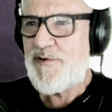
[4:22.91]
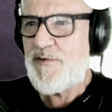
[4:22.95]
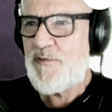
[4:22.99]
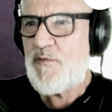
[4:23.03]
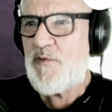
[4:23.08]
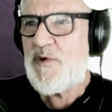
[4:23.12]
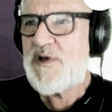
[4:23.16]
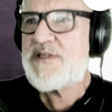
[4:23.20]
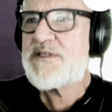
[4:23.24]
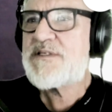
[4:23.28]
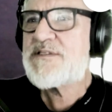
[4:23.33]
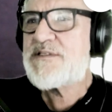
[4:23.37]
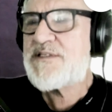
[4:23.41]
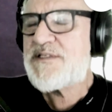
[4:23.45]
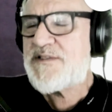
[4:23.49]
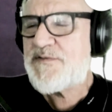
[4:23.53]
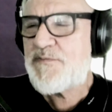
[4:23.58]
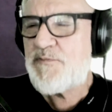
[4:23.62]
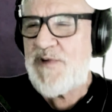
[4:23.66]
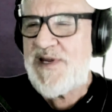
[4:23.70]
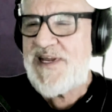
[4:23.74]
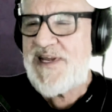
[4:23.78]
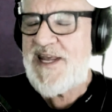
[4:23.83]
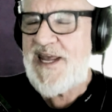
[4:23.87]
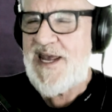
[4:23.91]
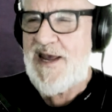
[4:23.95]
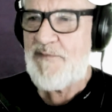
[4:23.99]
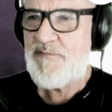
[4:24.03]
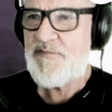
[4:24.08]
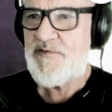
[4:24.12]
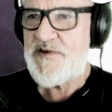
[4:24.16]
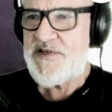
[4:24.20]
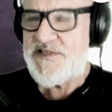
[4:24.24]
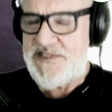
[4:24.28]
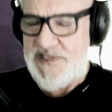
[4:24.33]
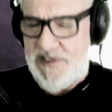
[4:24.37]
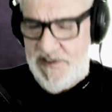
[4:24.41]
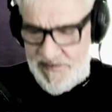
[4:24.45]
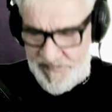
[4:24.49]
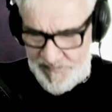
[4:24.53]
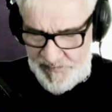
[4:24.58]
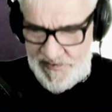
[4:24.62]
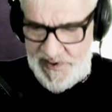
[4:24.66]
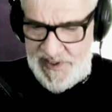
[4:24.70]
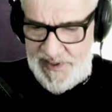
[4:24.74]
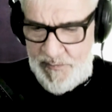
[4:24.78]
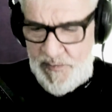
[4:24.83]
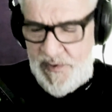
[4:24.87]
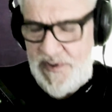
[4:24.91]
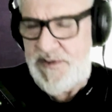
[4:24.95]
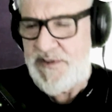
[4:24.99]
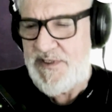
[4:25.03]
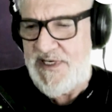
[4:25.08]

What's just recap for us here for anyone who